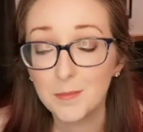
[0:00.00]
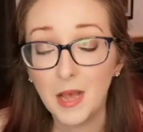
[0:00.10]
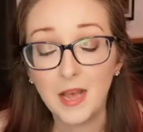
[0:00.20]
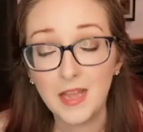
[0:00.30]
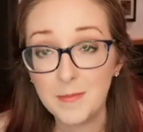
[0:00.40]

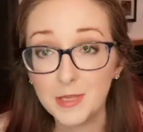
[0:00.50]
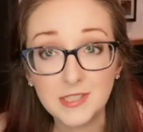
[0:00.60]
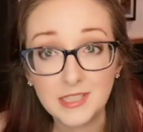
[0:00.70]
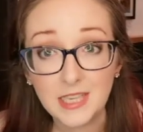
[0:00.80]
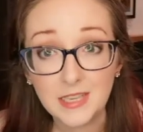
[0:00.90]

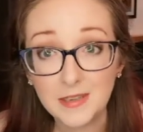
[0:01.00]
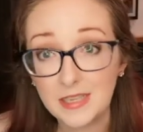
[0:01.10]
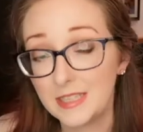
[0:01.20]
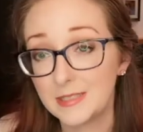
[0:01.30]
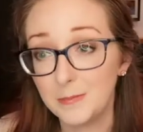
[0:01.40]
MLC
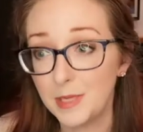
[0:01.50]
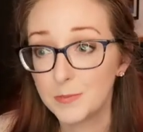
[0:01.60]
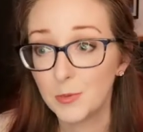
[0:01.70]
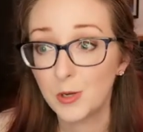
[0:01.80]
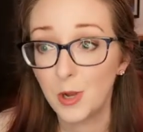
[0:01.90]
is much
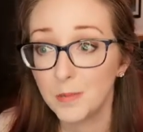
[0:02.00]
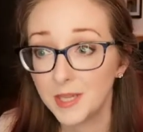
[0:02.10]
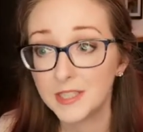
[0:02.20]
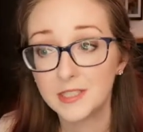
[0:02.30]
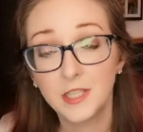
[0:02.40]
more
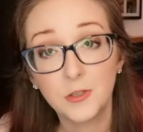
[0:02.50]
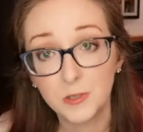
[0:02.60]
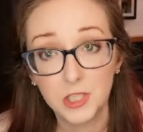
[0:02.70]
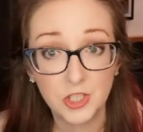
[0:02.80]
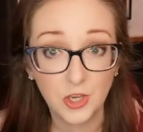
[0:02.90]
complex than the
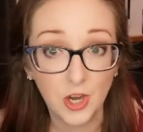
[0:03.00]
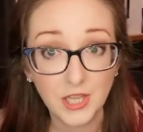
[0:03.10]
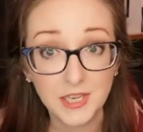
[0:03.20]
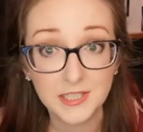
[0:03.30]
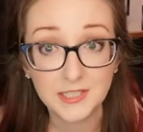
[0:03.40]
traditional
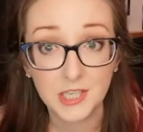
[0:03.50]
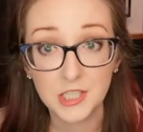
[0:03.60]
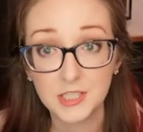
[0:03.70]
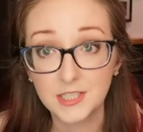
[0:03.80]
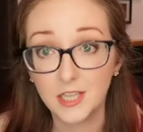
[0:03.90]
online
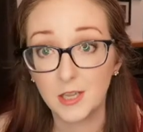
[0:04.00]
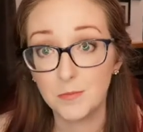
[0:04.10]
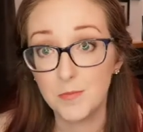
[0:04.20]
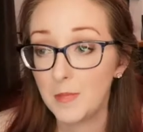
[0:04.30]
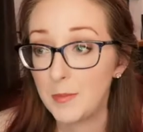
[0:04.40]
discussions that
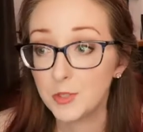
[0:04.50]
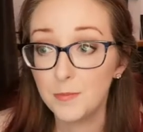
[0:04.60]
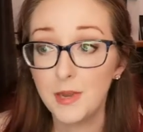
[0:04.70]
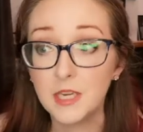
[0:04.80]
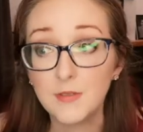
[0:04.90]
I'm sure
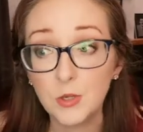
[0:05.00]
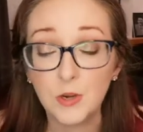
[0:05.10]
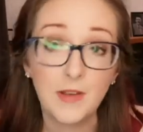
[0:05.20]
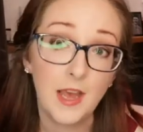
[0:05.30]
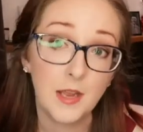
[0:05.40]
many of you
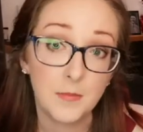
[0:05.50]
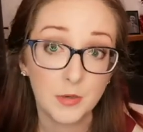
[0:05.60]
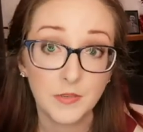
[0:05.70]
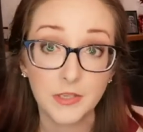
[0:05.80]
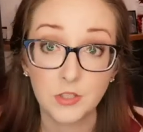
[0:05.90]
have had in
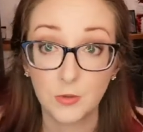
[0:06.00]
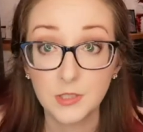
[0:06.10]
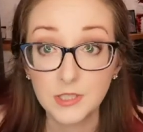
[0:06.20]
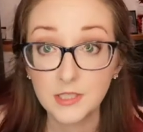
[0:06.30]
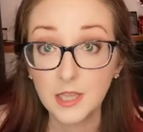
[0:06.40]
previous
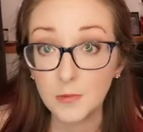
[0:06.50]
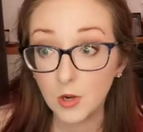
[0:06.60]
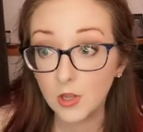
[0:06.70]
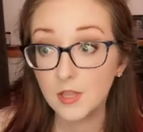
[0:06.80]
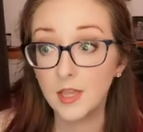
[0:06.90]
courses that were
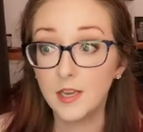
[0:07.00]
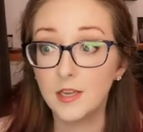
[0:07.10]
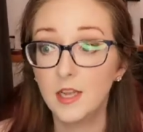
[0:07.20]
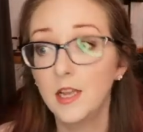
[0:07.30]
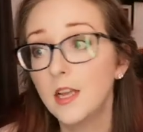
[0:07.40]
online.
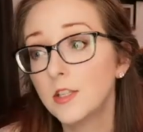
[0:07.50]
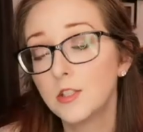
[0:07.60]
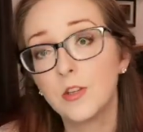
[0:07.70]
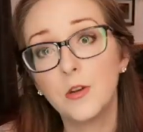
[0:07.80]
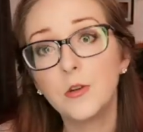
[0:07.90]
So,
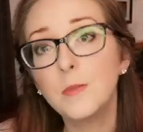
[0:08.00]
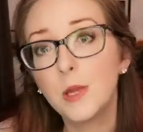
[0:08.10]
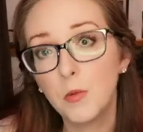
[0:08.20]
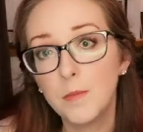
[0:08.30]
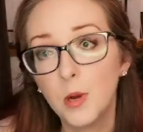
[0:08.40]
you make
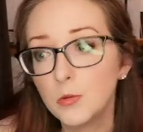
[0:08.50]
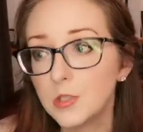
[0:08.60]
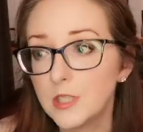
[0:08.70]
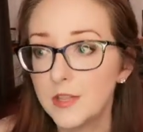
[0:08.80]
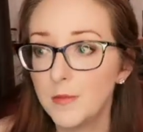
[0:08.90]
one
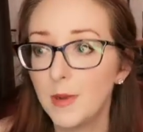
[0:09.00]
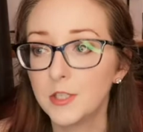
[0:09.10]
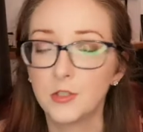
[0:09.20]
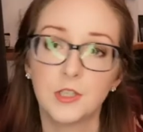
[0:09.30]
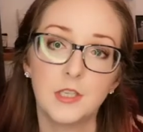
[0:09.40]
post and then by a
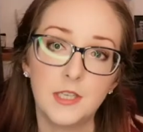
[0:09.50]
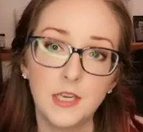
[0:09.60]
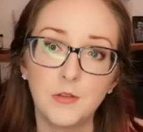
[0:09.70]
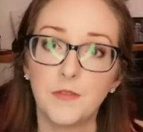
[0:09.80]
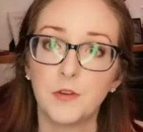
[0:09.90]
certain date
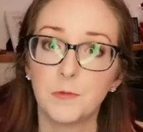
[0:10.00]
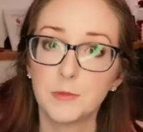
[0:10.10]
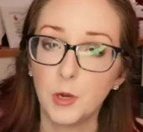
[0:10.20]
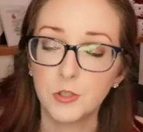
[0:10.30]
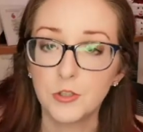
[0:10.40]
you have to
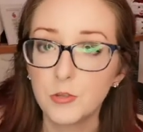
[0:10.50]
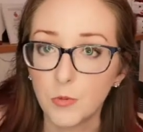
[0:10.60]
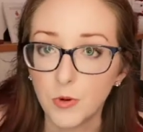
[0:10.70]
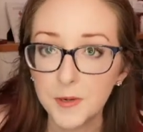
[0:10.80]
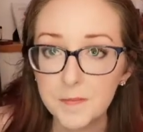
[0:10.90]
respond to 2
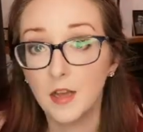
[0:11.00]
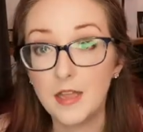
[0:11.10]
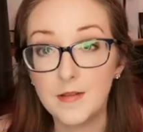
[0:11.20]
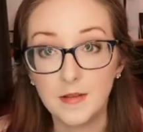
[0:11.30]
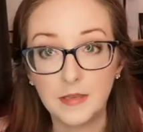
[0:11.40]
more.
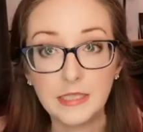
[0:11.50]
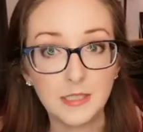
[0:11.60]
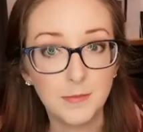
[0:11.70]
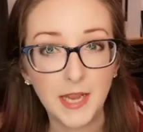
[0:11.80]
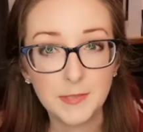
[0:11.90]
And at least in
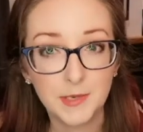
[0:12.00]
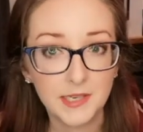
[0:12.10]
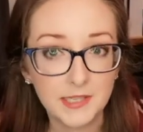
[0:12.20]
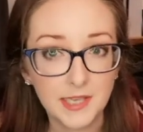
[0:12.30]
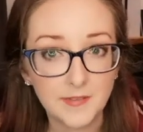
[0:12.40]
my
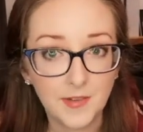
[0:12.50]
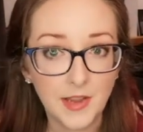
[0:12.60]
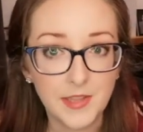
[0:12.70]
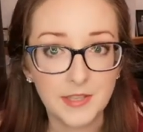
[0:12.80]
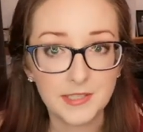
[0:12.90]
experience, I find
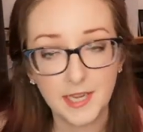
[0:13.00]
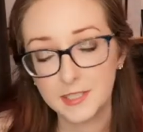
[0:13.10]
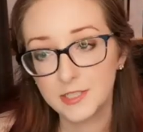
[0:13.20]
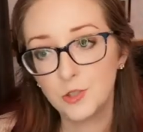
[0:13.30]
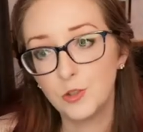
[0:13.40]
that this
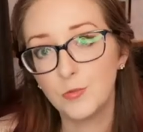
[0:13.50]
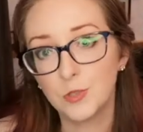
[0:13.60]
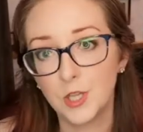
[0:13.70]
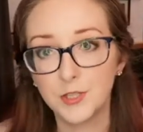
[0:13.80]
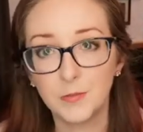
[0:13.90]
tends to
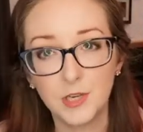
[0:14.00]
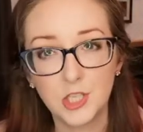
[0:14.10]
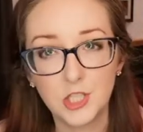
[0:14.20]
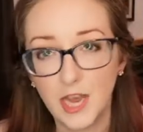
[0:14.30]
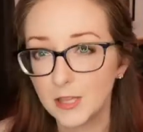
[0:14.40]
result in pretty
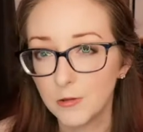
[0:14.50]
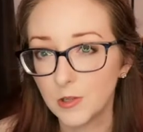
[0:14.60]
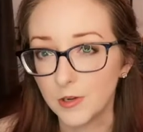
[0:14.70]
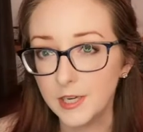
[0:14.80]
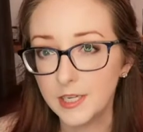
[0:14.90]
shallow
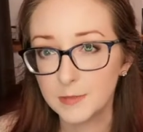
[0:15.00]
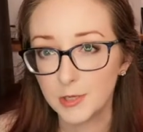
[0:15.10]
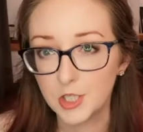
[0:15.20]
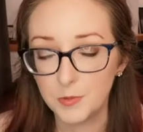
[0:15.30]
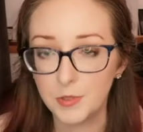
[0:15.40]
learning,
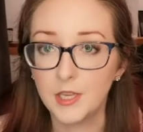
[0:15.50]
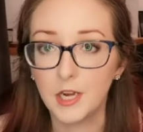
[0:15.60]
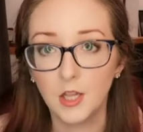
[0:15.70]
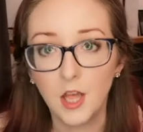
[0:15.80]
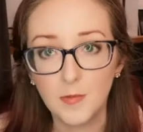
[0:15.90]
especially when you get a
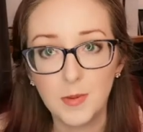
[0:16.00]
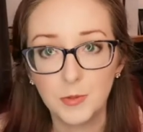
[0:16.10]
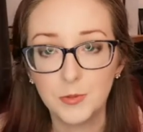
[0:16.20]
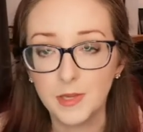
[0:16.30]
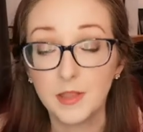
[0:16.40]
lot of people
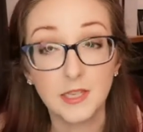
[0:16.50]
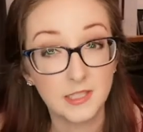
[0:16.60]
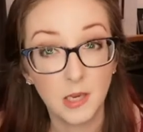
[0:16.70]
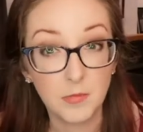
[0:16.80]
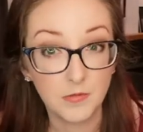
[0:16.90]
doing things
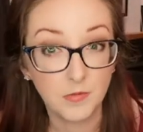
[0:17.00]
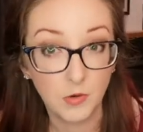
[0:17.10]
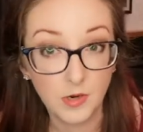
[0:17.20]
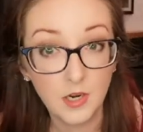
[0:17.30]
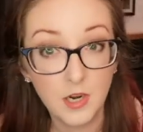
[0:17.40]
night
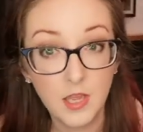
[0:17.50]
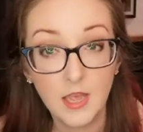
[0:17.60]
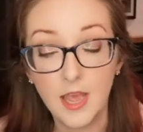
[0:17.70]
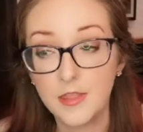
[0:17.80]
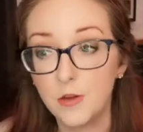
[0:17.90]
before,
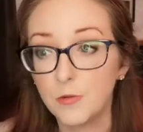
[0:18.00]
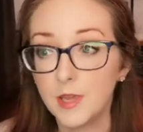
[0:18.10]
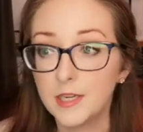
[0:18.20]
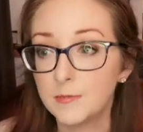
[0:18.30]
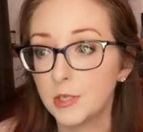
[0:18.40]
and then you don't get
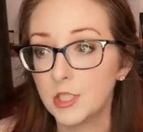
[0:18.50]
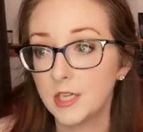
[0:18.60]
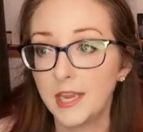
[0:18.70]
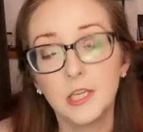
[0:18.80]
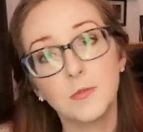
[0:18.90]
as much
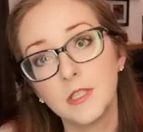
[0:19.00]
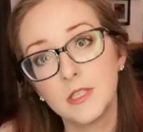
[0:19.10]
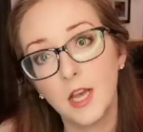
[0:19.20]
engagement